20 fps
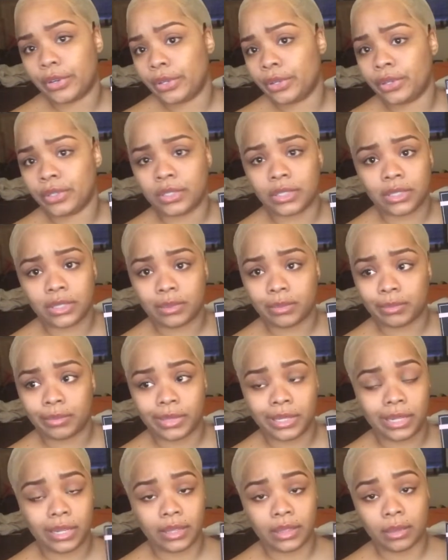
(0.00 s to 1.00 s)
you could just
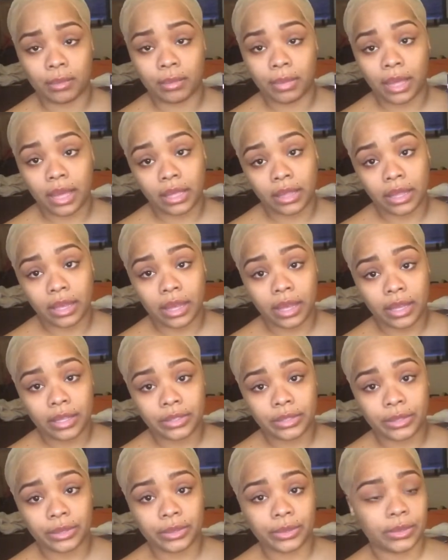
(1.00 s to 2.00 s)
put it in the bag like I
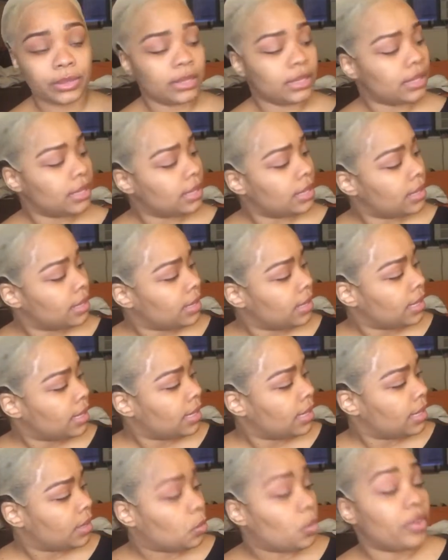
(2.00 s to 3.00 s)
do
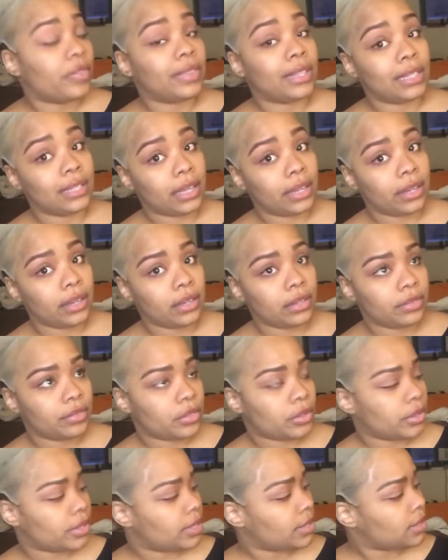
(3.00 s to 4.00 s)
with the netting, of
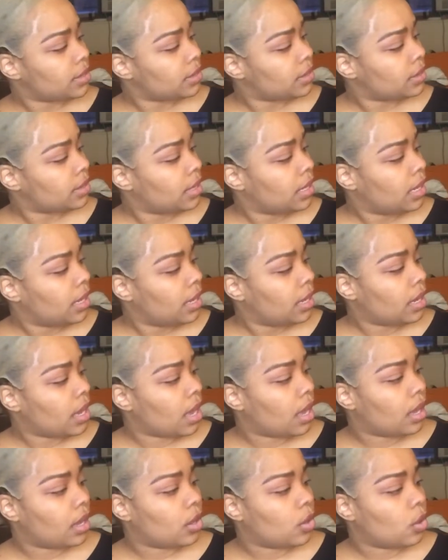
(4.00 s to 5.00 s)
course.
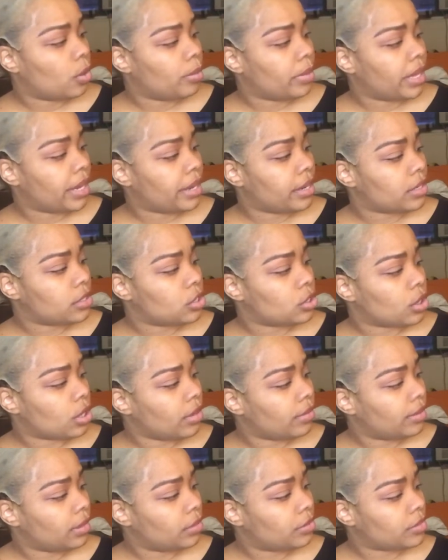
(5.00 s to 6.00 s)
Comb the hair
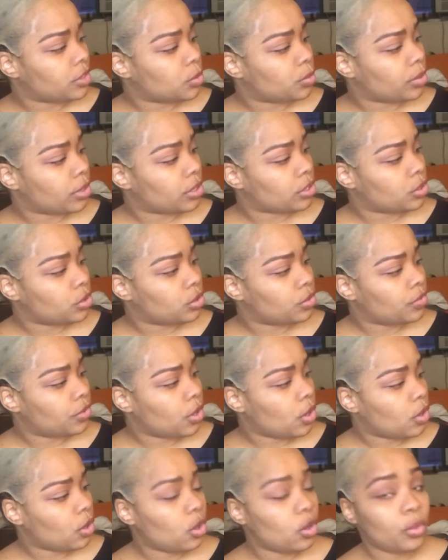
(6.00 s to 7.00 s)
softly with a sports tooth
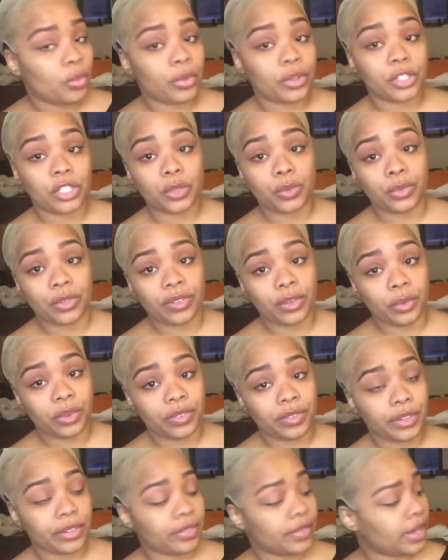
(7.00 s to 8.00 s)
comb or smooth it with
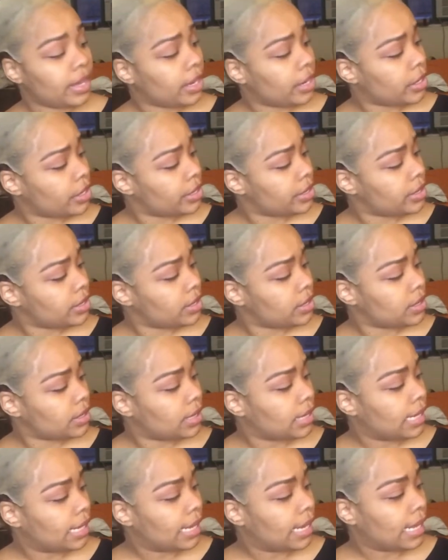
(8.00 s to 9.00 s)
your fingers.
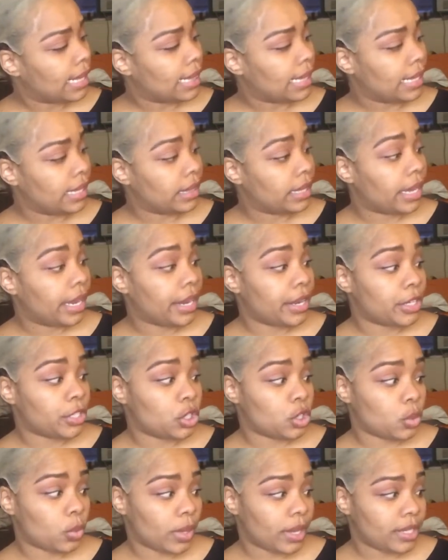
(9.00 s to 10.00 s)
Clean the hair
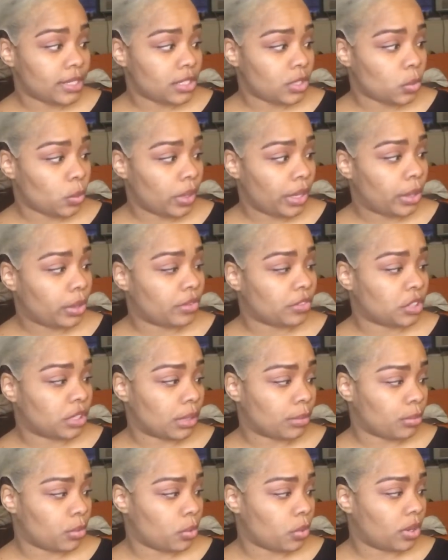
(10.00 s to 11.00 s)
twice a week with
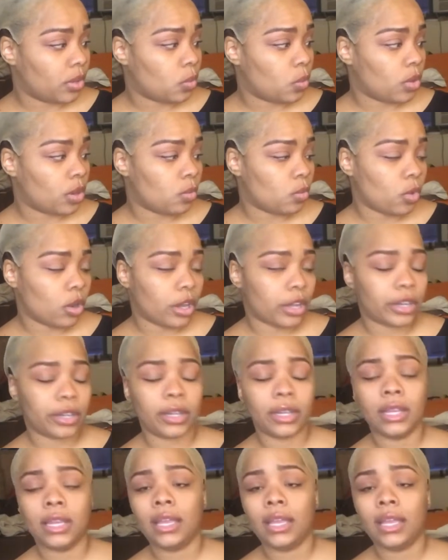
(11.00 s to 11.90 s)
shampoo and warm water.